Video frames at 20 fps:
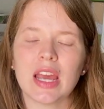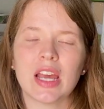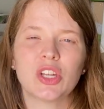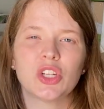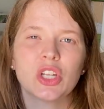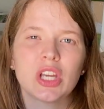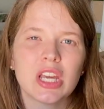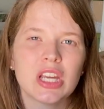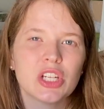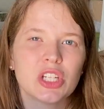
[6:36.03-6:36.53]

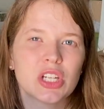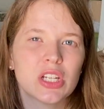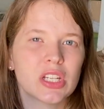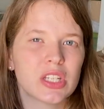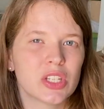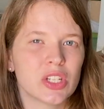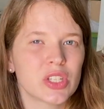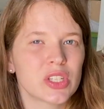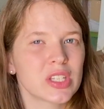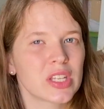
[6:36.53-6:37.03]
education
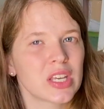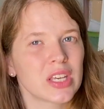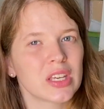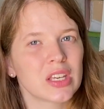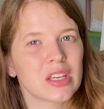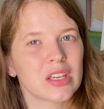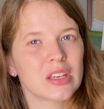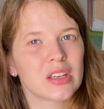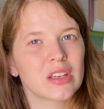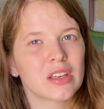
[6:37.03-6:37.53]
is just
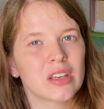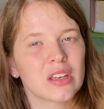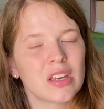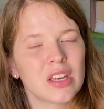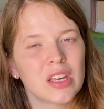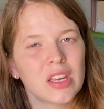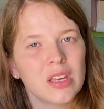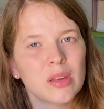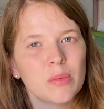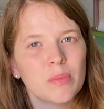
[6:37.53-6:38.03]

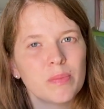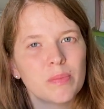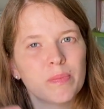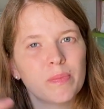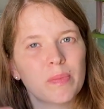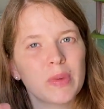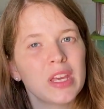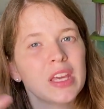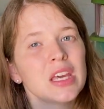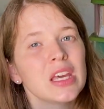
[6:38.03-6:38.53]

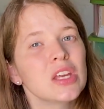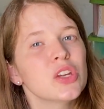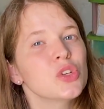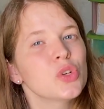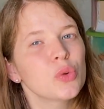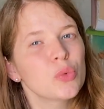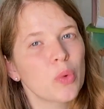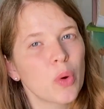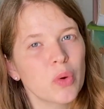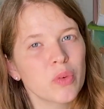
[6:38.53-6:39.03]
being
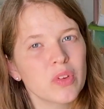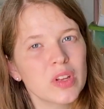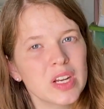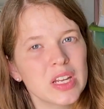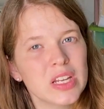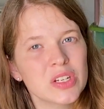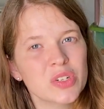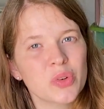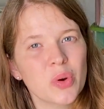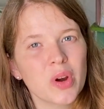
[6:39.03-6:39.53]
interwoven
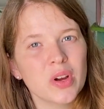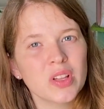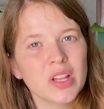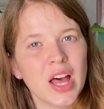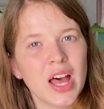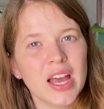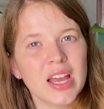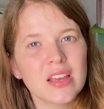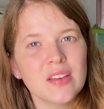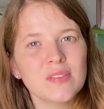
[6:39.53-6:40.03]
into our
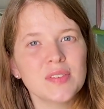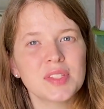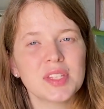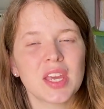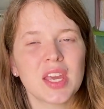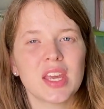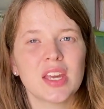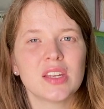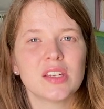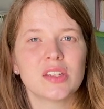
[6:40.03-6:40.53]
lives
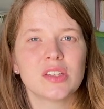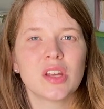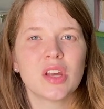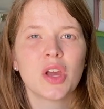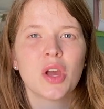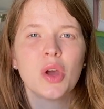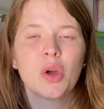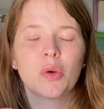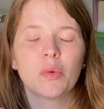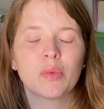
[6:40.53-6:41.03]
and
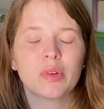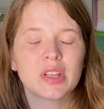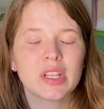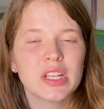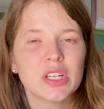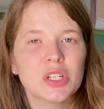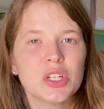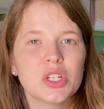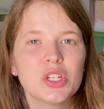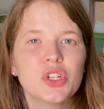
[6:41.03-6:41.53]

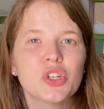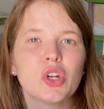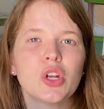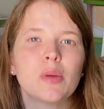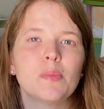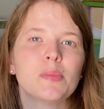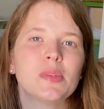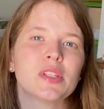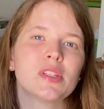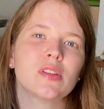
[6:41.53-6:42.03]

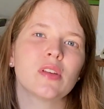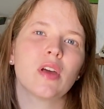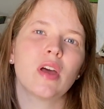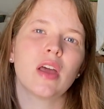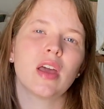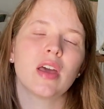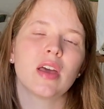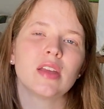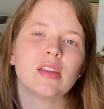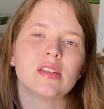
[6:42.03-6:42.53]
relationships
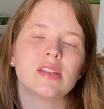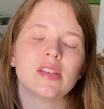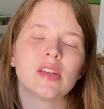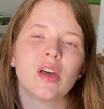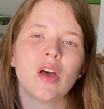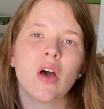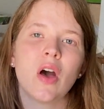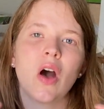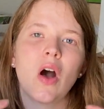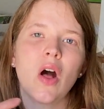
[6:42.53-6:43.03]
and
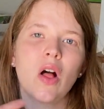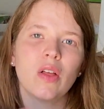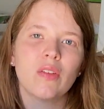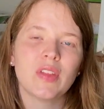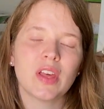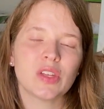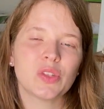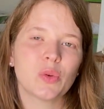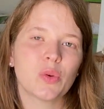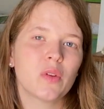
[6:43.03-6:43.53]
all of
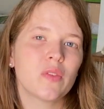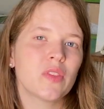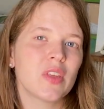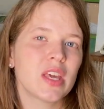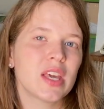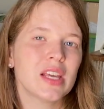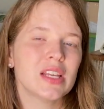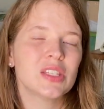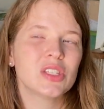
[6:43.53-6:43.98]
that sort of thing. And